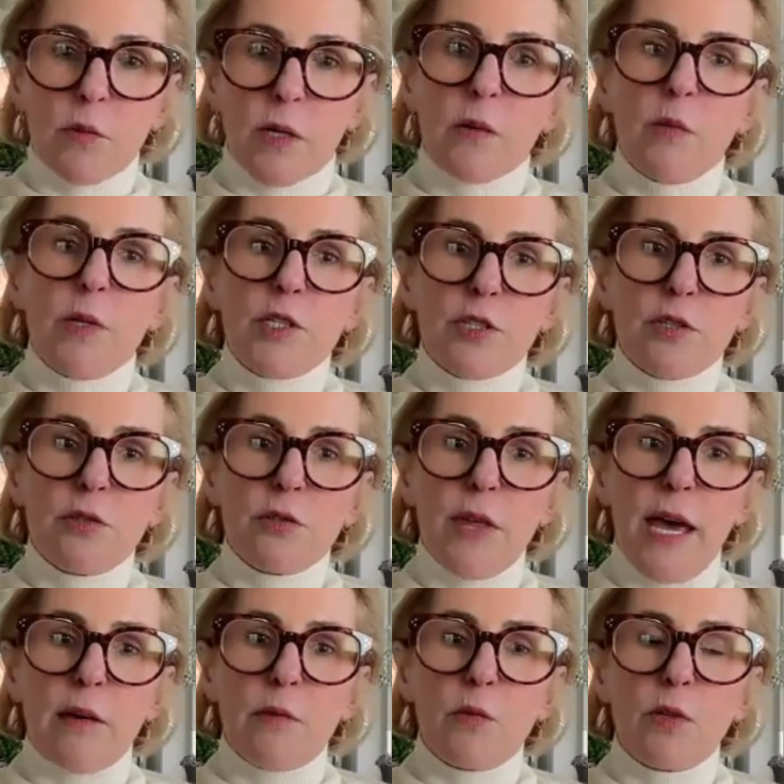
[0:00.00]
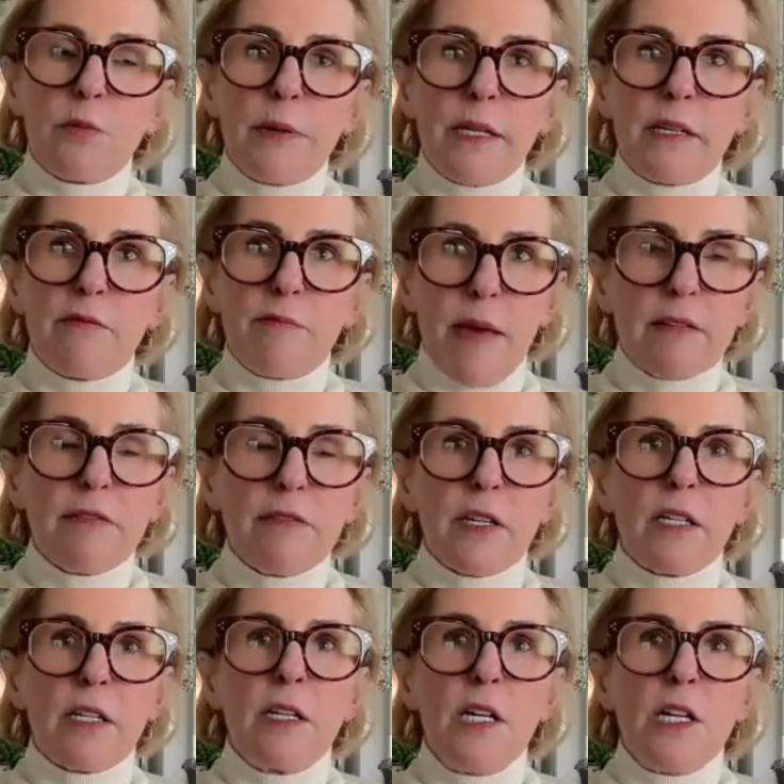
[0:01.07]
What can we do that would be of
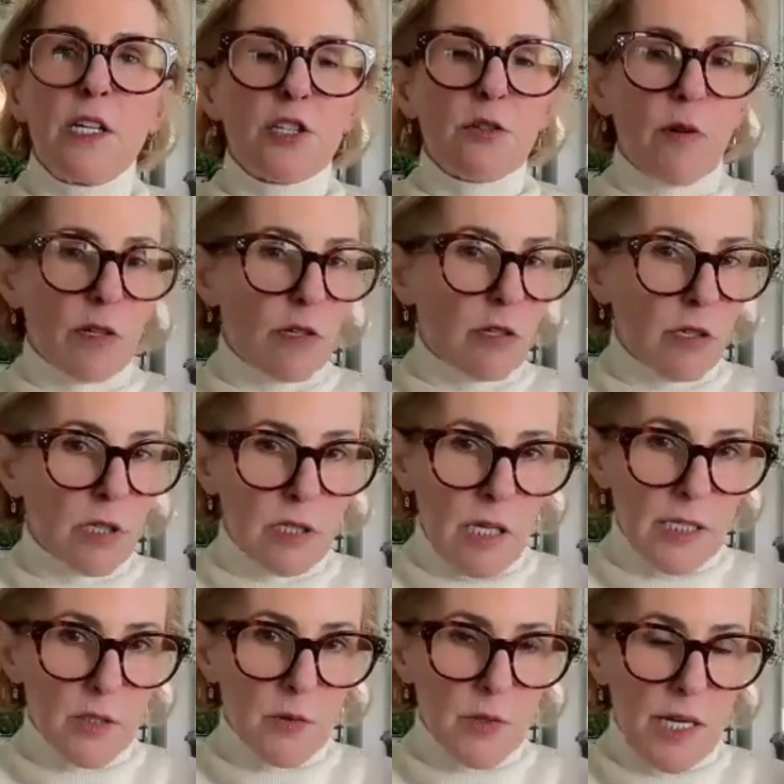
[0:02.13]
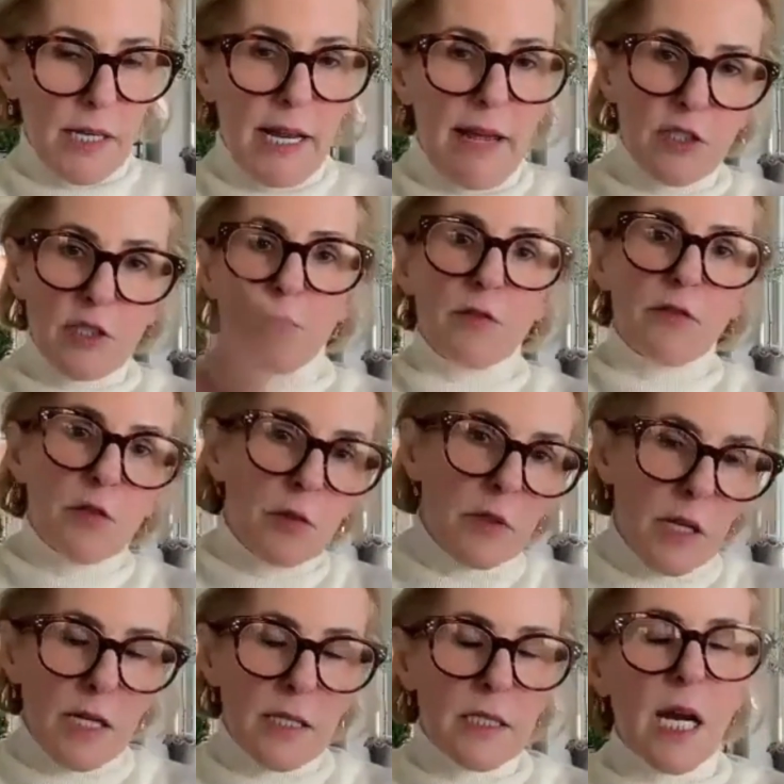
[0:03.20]
benefit to our current clients without having to move to
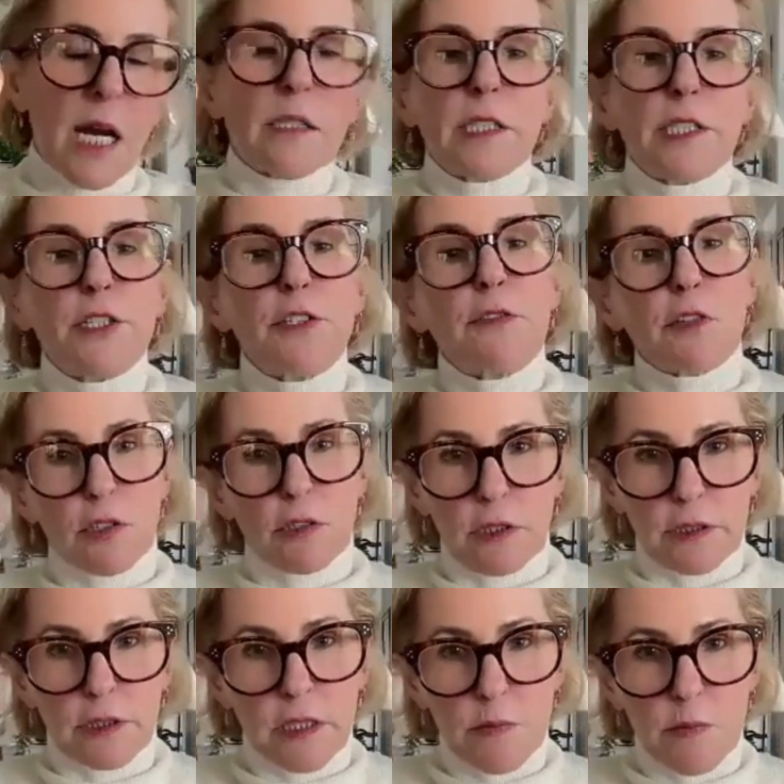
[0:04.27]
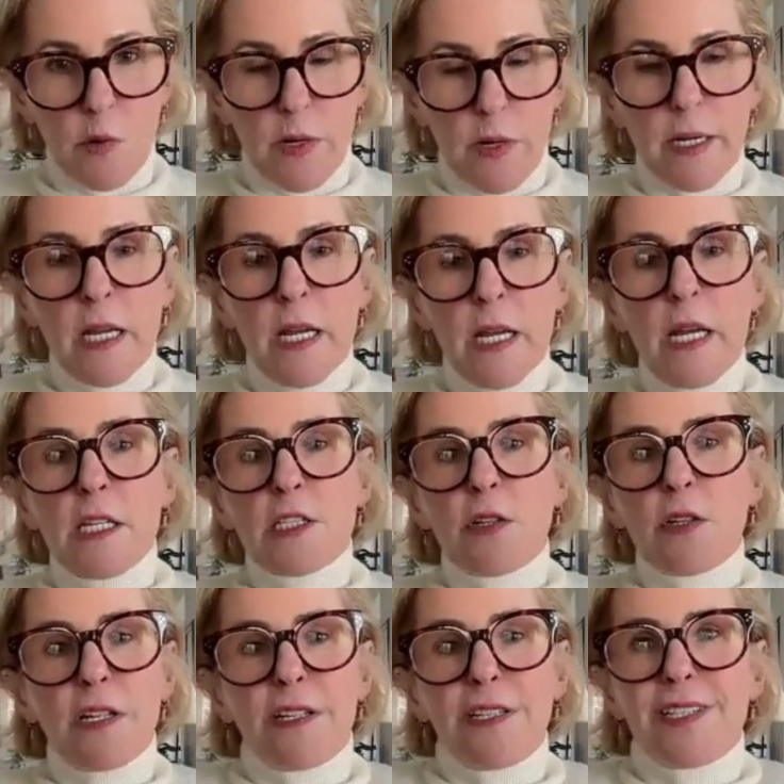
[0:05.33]
an entirely new vertical at this point?
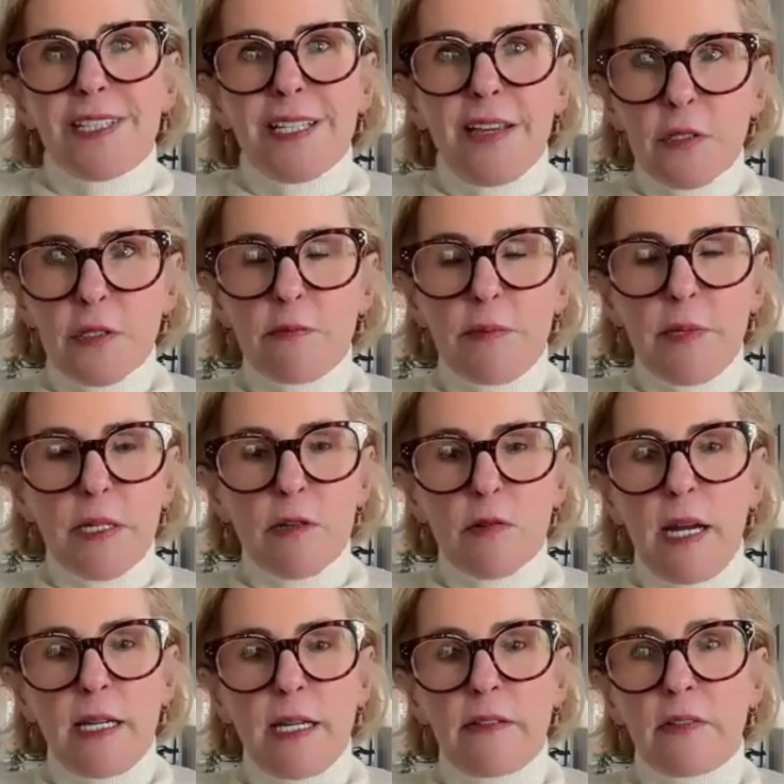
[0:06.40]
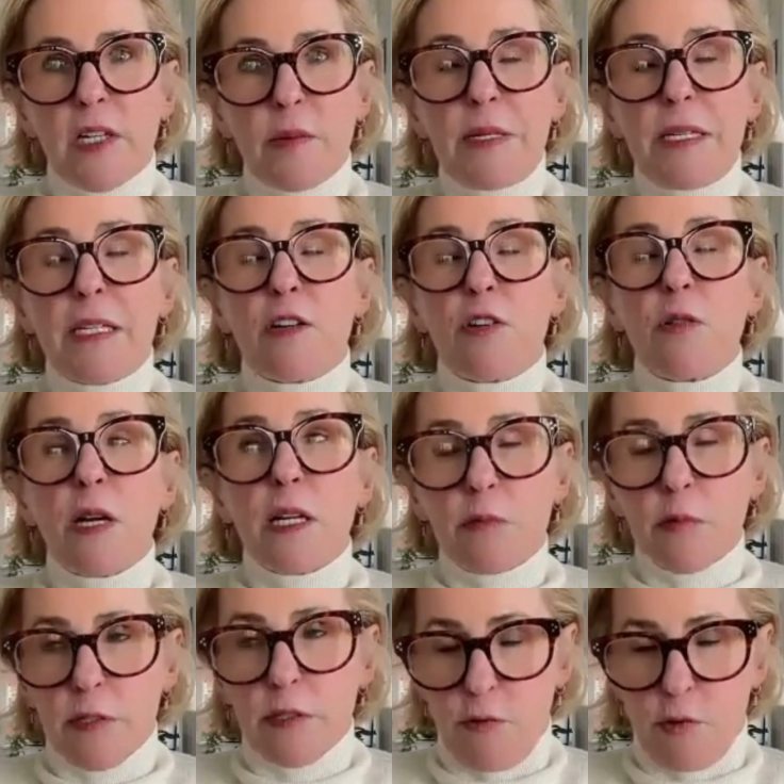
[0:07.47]
So, you just have to be creative. And I'm
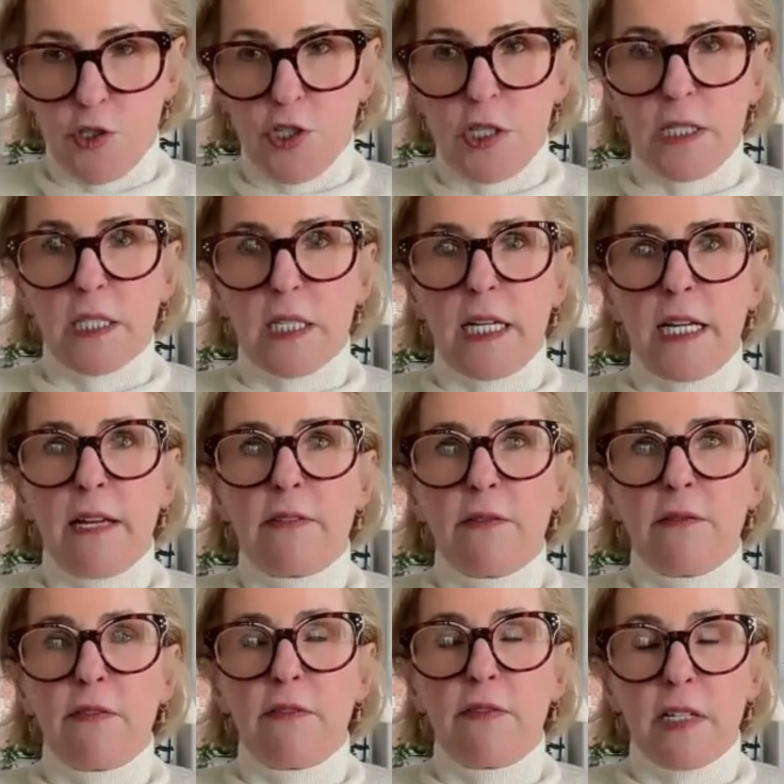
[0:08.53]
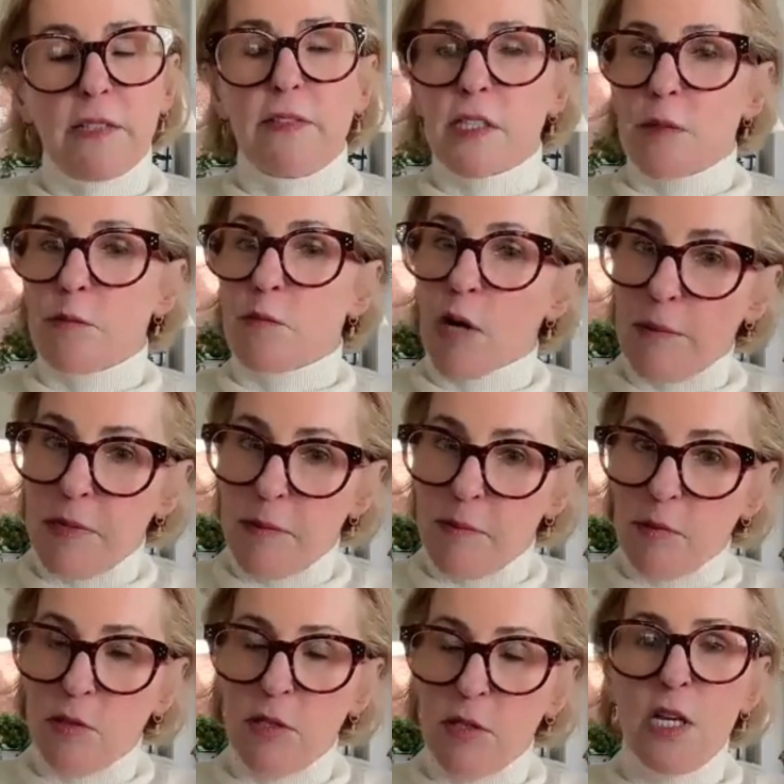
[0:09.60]
incredibly fortunate that I have very, very bright
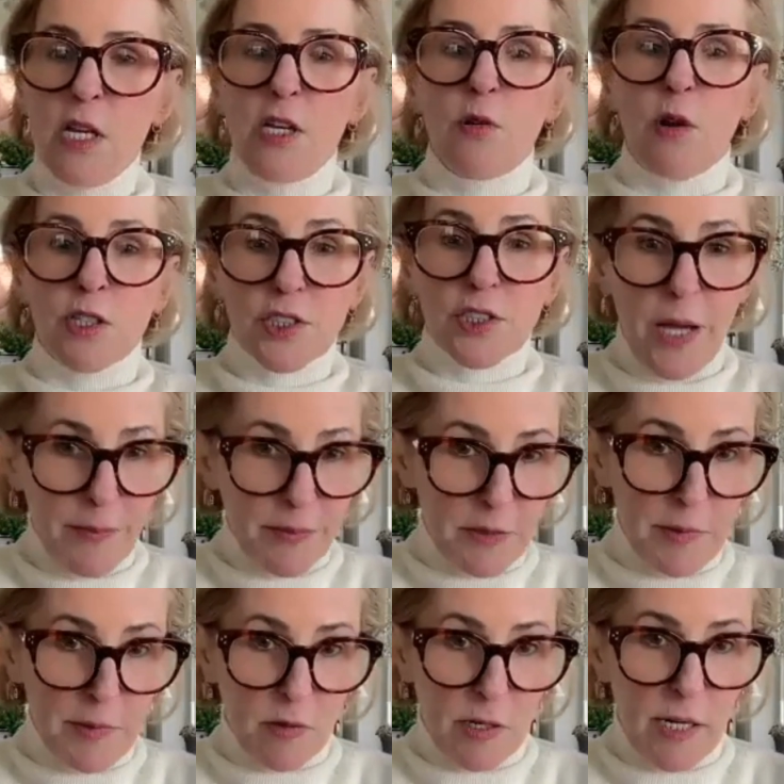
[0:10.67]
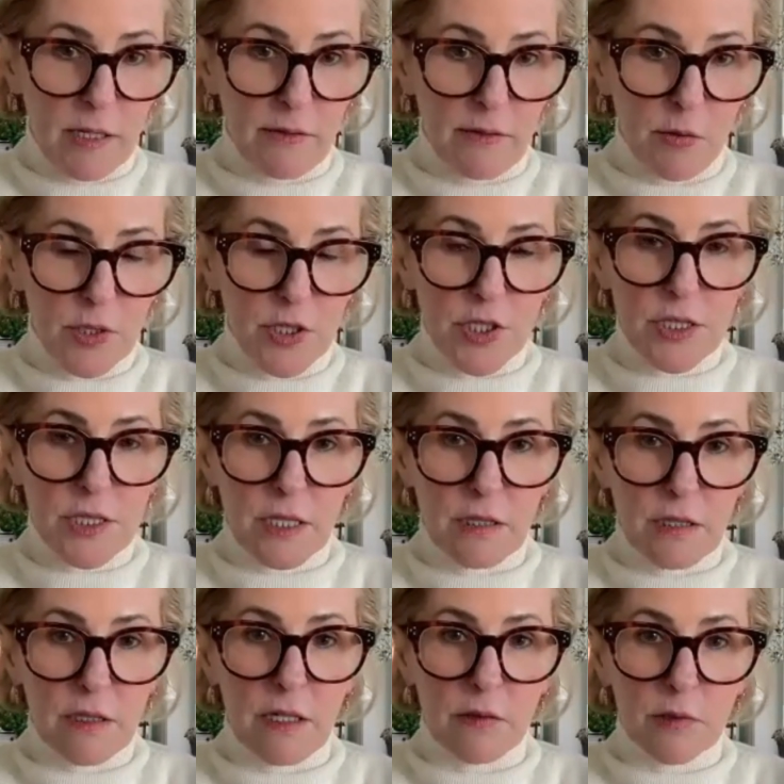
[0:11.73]
people who also happen to be creative, which is
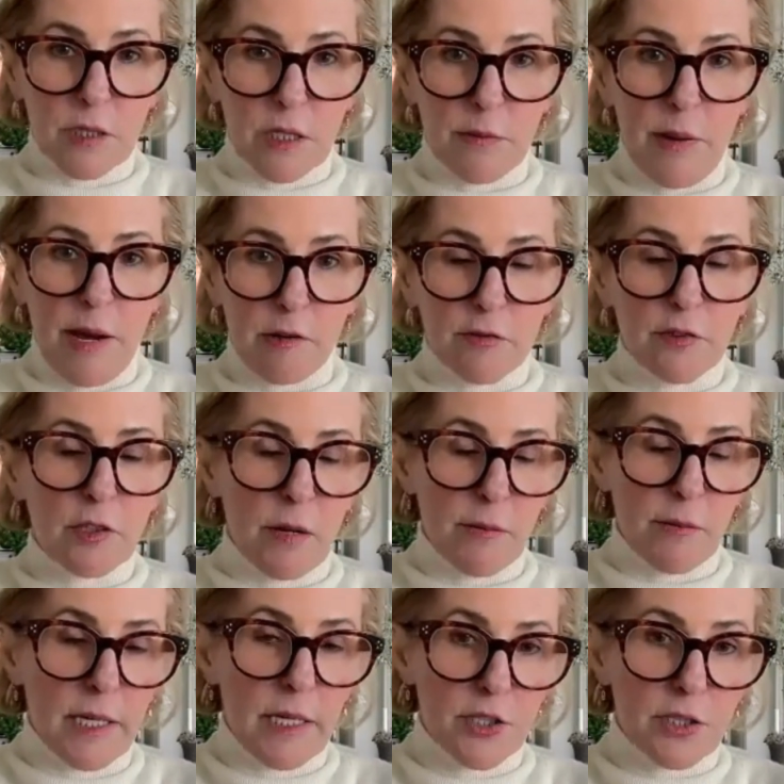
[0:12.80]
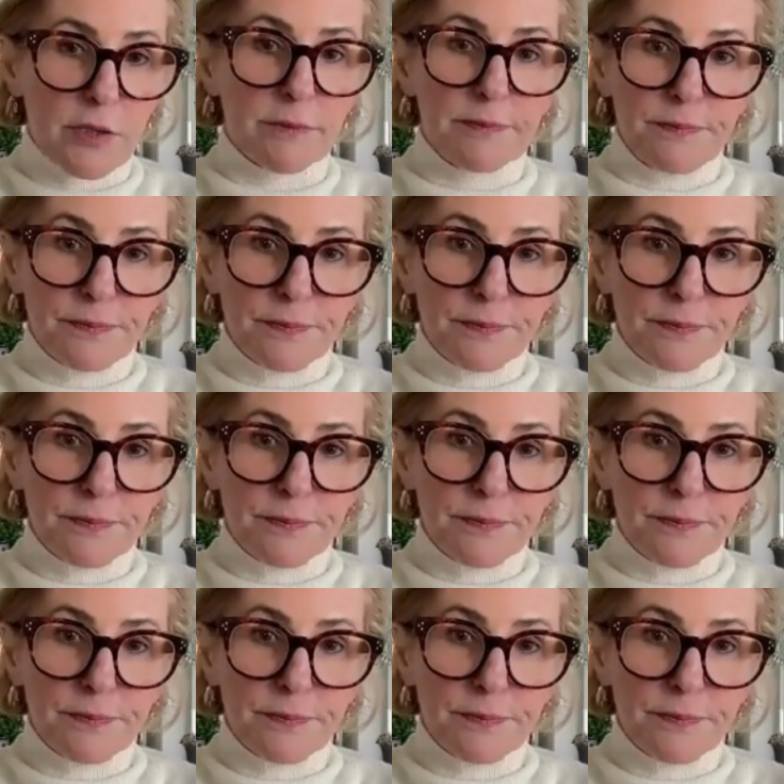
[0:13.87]
a really powerful combination.